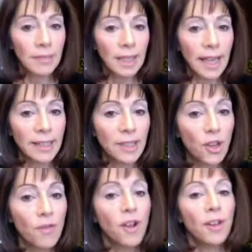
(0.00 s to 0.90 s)
Like it so
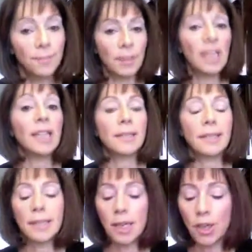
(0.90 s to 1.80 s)
far? Let's
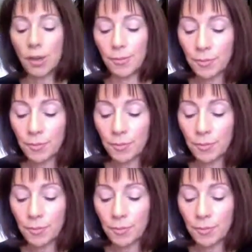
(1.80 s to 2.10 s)
continue.